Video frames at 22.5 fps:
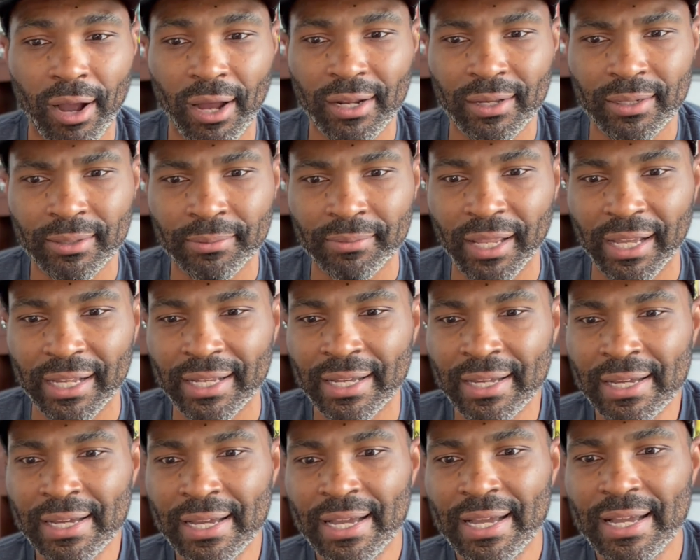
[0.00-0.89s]
I'm like,
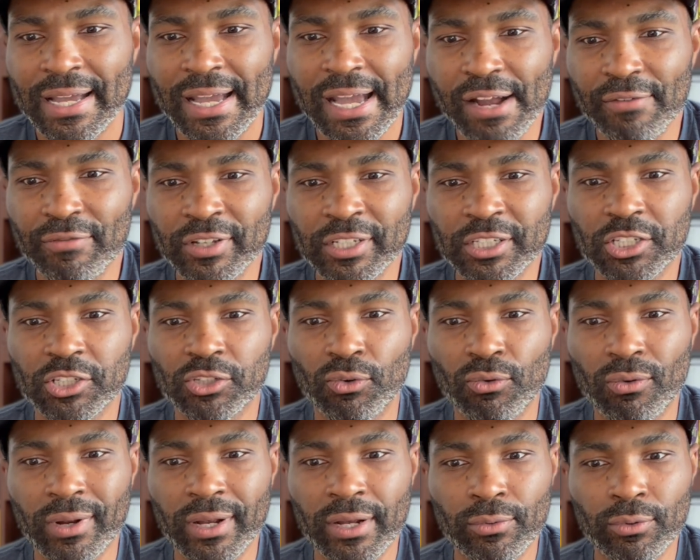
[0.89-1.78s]
every
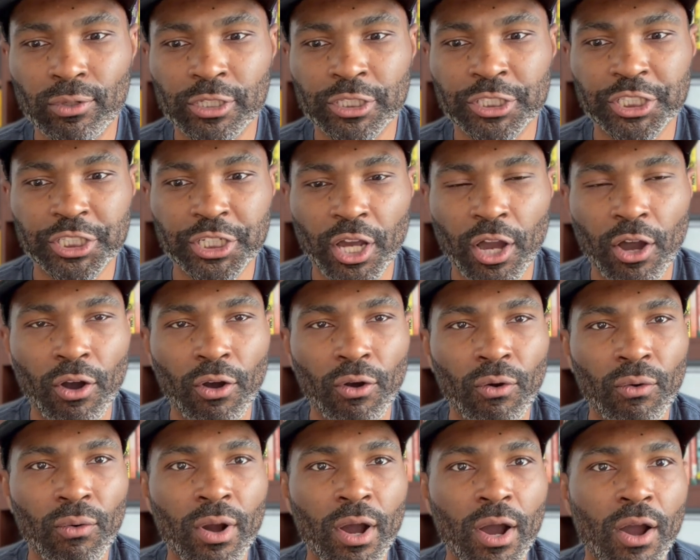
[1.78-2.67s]
story will
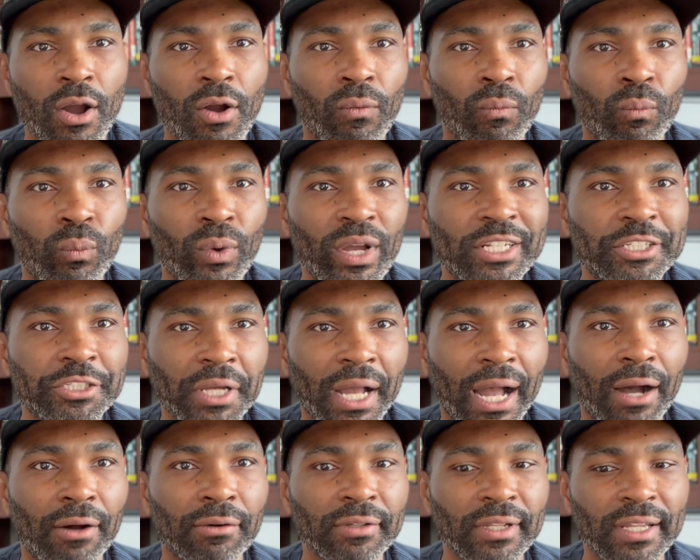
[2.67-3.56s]
show which
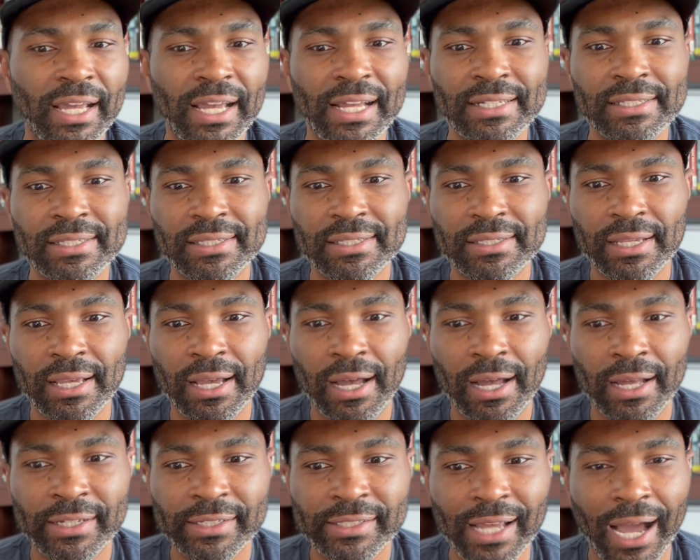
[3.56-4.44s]
outlets,
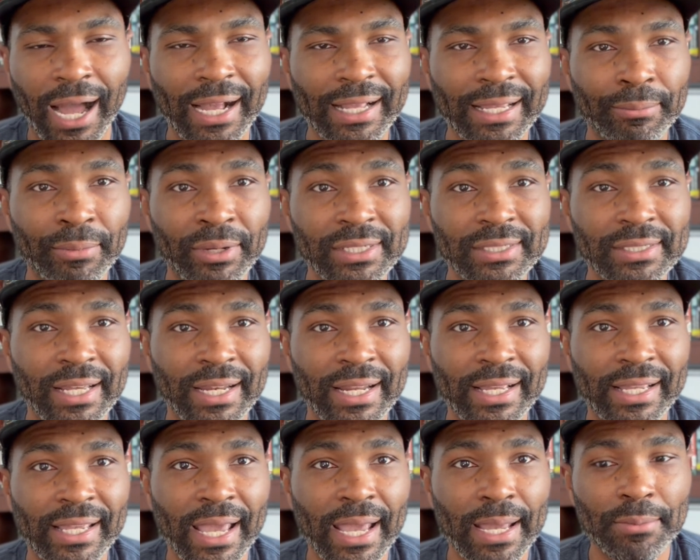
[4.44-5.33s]
and documents that it
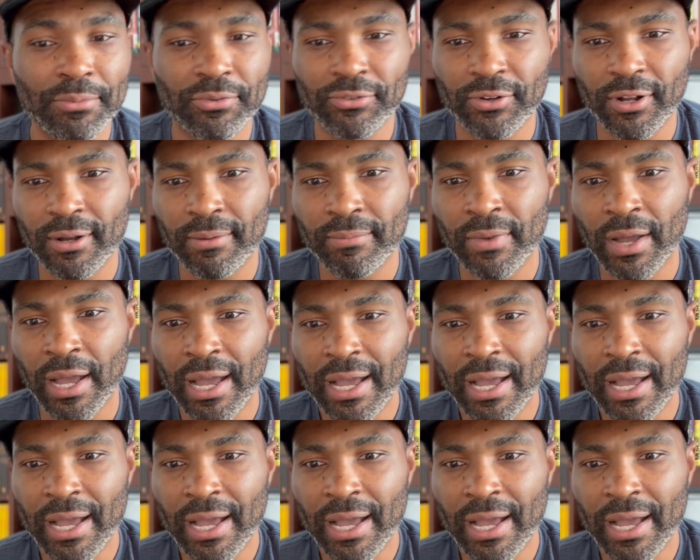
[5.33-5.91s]
came from,